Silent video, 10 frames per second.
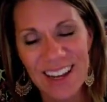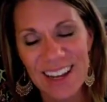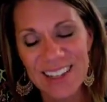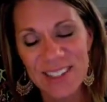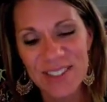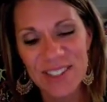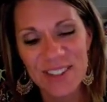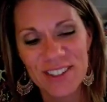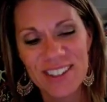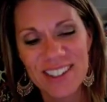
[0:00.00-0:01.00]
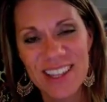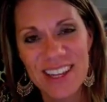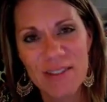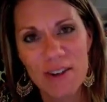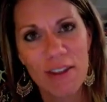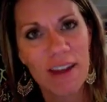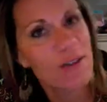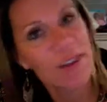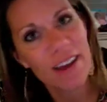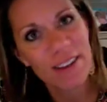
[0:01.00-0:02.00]
And as we started to think of our life
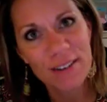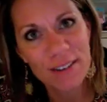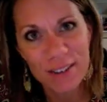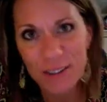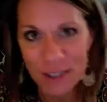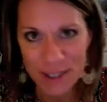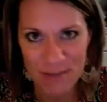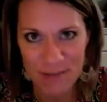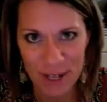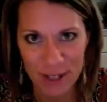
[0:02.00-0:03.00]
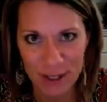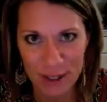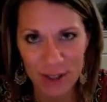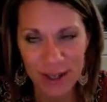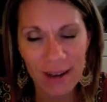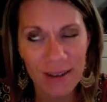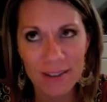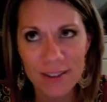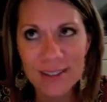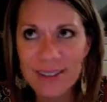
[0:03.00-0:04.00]
without a little girl in the picture, it got a
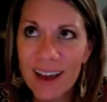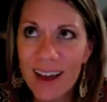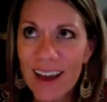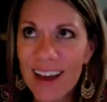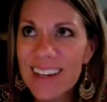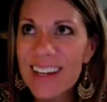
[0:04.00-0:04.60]
little sad.